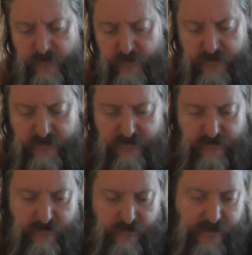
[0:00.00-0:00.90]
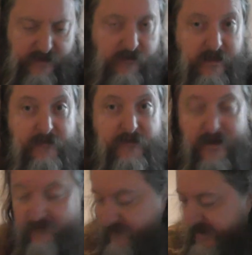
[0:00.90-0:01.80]
But uh, I guess I'll give
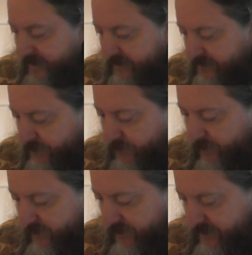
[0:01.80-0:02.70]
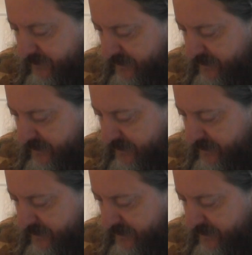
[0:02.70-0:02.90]
that a read at some point.